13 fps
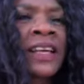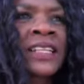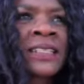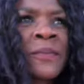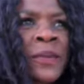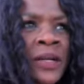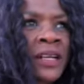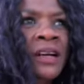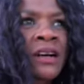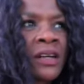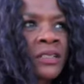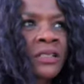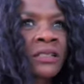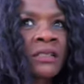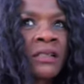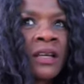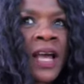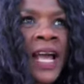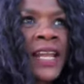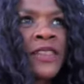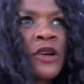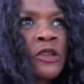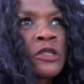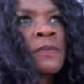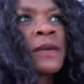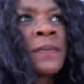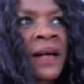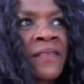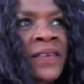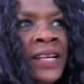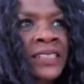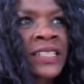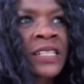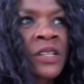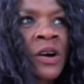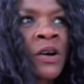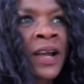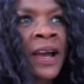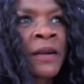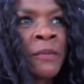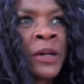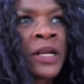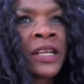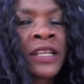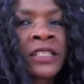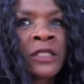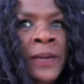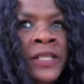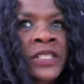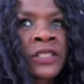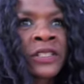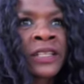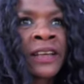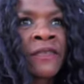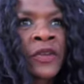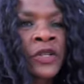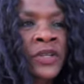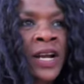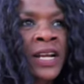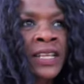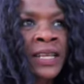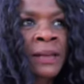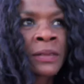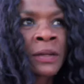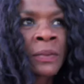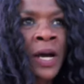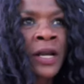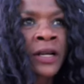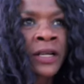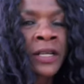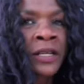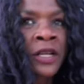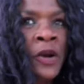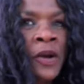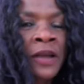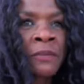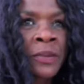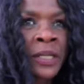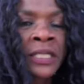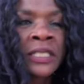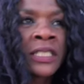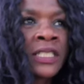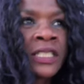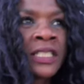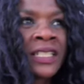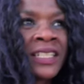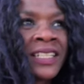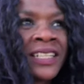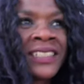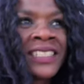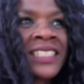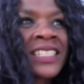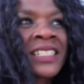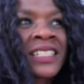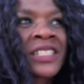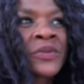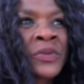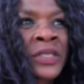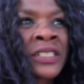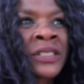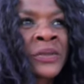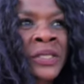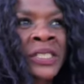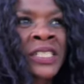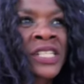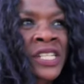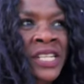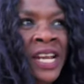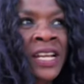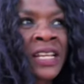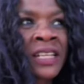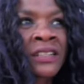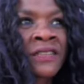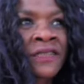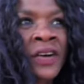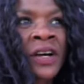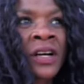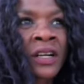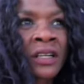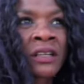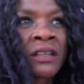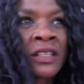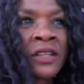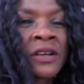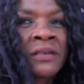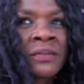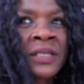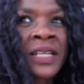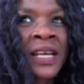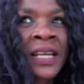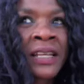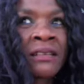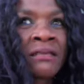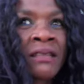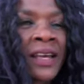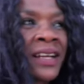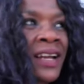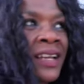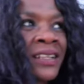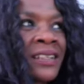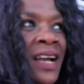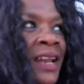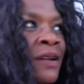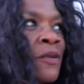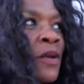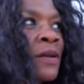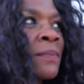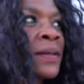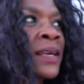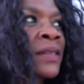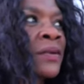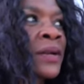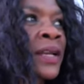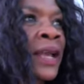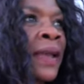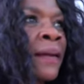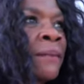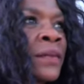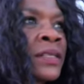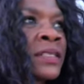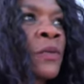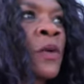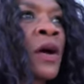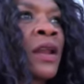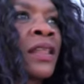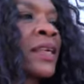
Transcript: like somebody else and those people have access to all kind of money, especially if they're trying to keep the monarchy going. But it just looks really, really shady as fuck. You know what I'm saying? And I, I don't want to play their game because they want it